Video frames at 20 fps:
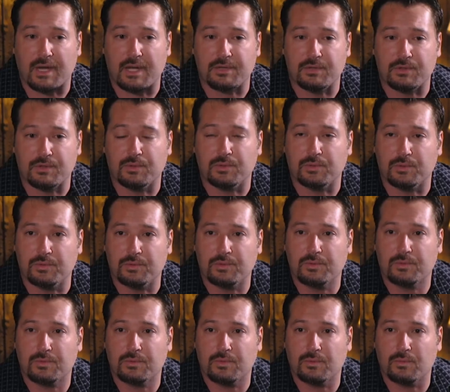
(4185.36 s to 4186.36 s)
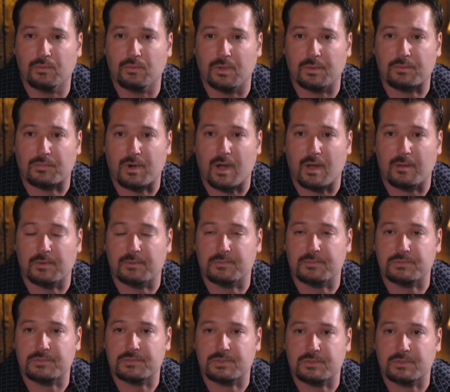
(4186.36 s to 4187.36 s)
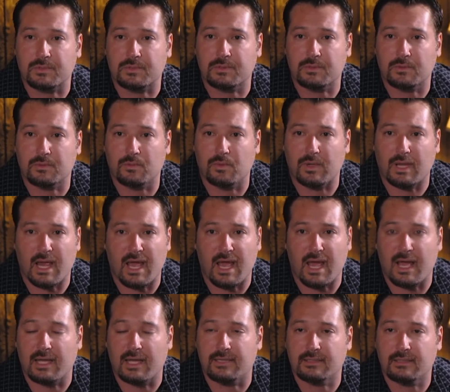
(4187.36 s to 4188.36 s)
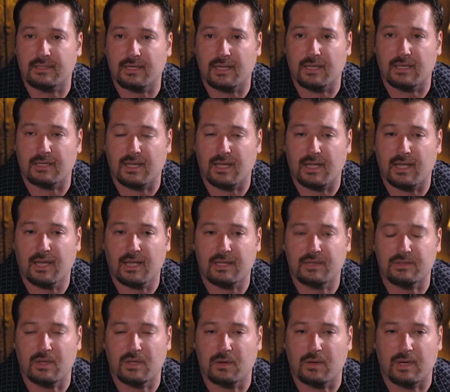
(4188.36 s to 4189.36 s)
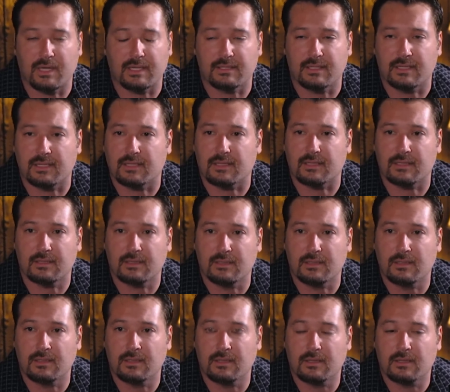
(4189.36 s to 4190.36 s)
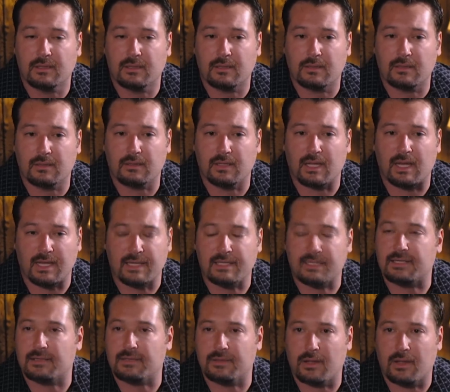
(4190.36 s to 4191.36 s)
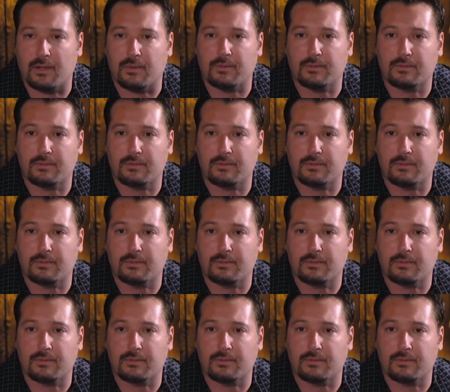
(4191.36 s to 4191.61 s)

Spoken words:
I knew what problems we had, and I had no idea that I didn't know.